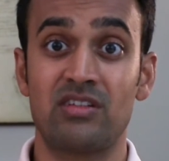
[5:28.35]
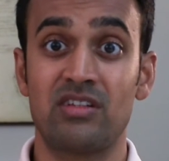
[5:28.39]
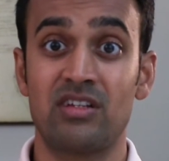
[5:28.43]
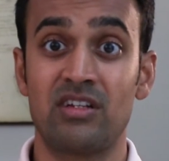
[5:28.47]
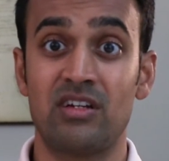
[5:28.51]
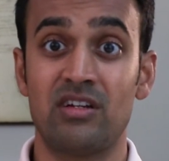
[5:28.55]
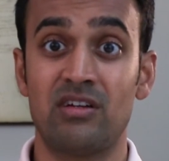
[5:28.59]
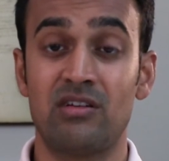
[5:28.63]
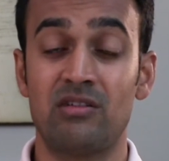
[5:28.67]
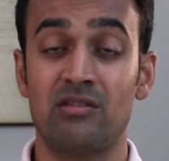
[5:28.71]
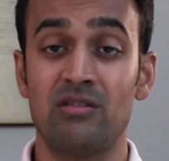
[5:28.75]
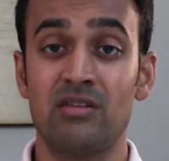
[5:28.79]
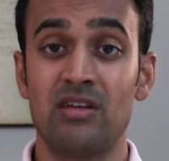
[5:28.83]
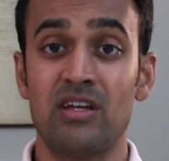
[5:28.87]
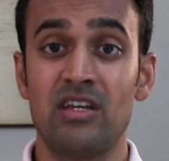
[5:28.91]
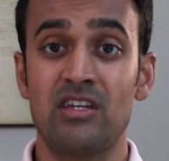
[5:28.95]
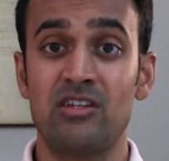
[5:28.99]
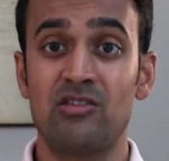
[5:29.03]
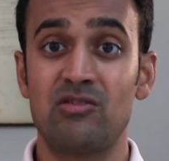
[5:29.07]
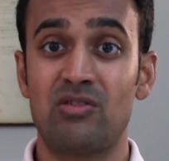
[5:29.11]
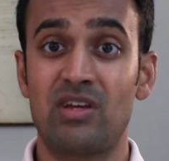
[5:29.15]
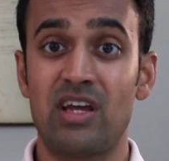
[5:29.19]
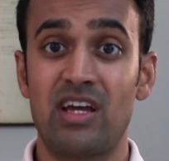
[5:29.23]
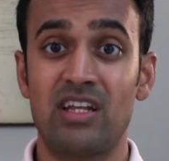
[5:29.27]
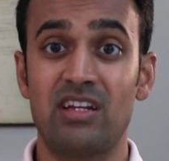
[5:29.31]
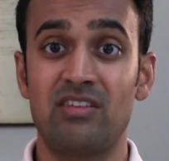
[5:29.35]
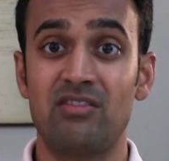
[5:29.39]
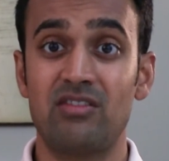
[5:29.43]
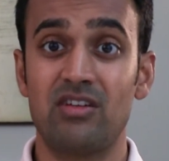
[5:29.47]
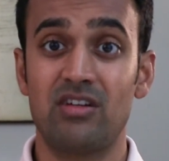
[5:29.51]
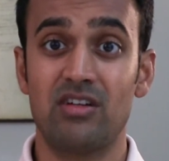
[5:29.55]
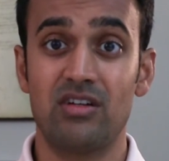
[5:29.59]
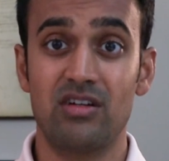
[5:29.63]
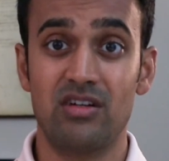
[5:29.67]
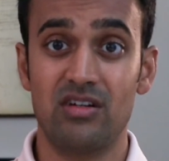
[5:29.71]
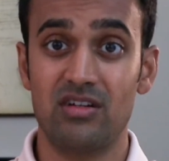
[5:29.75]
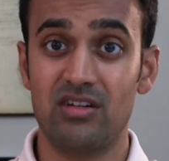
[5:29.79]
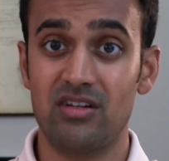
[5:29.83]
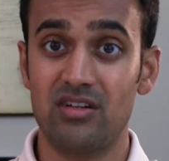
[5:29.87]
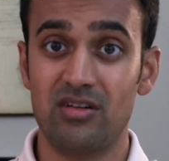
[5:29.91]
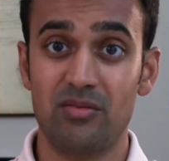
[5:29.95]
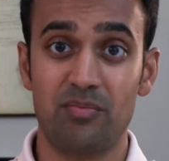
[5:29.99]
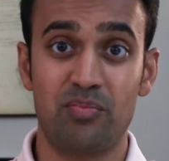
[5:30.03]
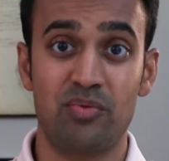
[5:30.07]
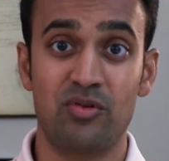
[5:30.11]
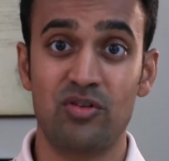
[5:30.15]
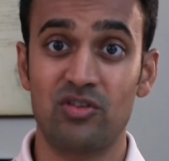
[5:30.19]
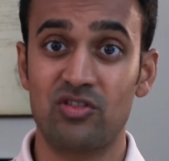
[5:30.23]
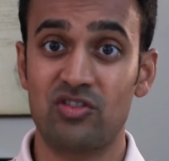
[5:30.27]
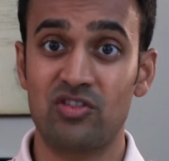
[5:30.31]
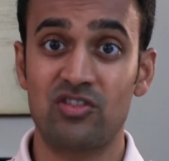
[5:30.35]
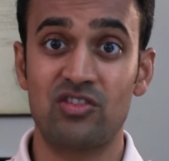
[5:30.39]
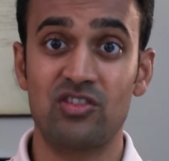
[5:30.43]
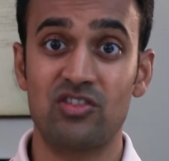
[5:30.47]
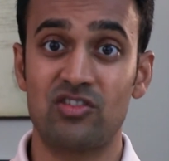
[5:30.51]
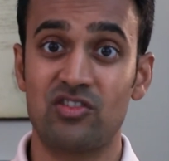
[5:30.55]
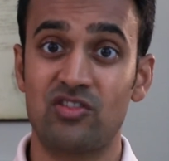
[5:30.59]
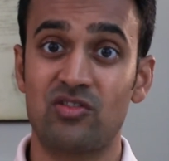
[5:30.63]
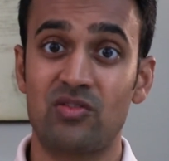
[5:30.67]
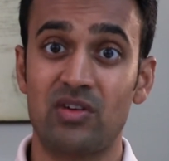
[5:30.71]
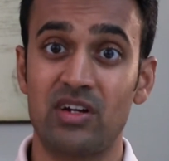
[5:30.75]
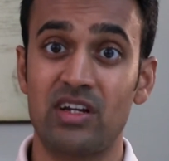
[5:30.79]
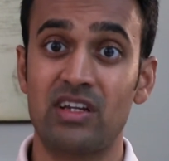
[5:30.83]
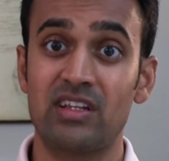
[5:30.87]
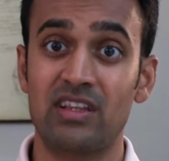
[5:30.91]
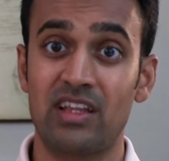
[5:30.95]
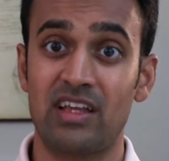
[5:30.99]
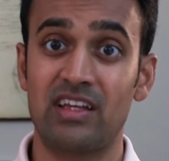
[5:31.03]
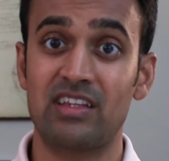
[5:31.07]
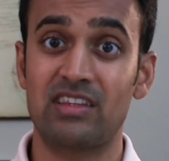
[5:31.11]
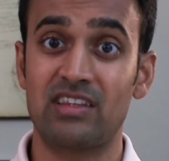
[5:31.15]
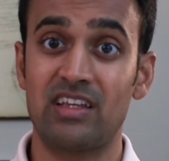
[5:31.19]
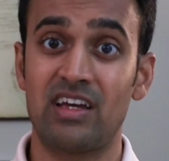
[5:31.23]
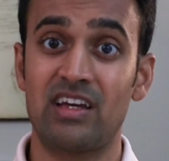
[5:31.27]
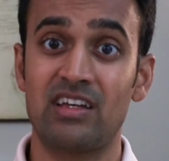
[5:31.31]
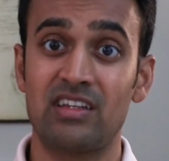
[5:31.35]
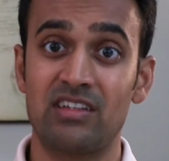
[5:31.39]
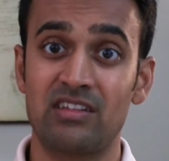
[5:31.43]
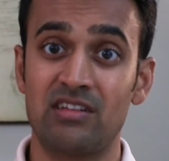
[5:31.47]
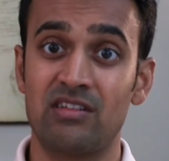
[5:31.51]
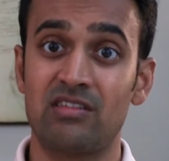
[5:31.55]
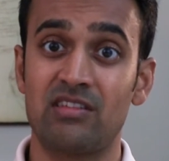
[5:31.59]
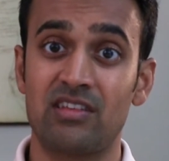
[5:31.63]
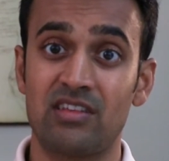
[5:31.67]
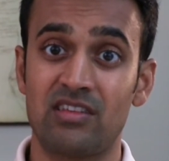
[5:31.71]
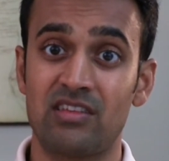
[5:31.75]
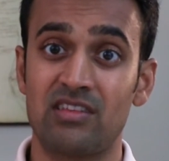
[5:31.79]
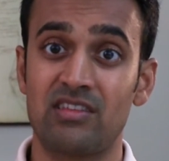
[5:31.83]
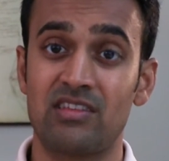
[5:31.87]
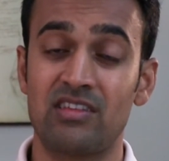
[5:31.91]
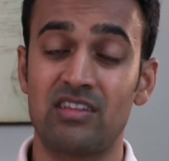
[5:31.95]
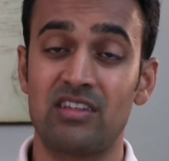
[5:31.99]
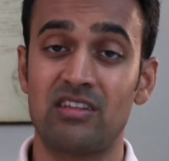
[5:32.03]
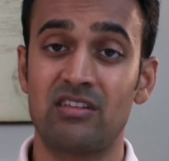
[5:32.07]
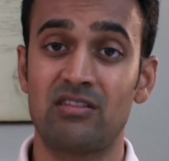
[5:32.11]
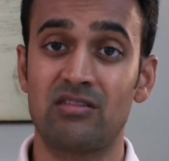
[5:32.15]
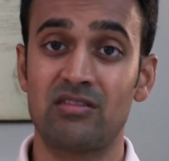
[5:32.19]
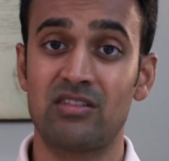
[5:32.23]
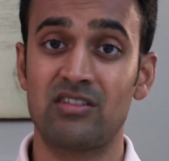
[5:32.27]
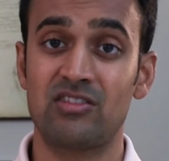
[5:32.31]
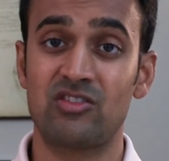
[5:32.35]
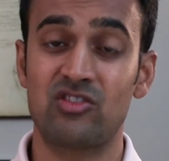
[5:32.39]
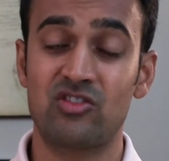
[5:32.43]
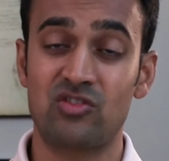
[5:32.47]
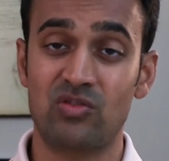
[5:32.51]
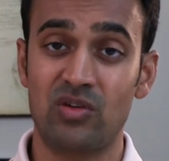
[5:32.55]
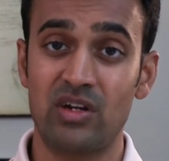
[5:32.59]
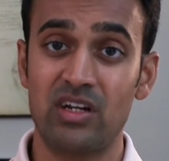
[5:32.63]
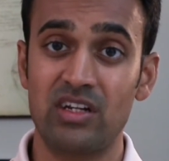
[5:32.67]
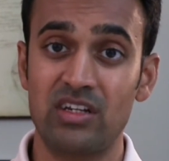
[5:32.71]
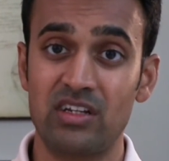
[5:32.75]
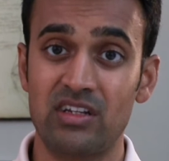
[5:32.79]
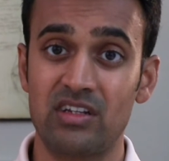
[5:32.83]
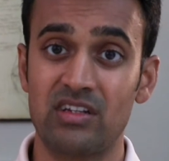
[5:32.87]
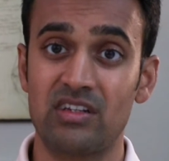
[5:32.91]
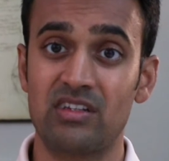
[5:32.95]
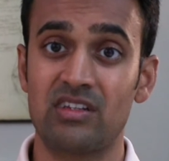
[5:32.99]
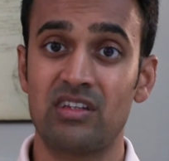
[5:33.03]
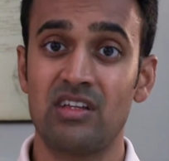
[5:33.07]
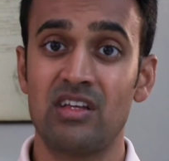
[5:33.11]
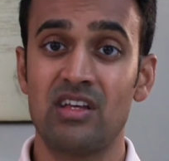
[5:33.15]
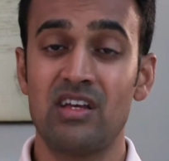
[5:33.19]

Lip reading: You can't even push to strain like that. The straining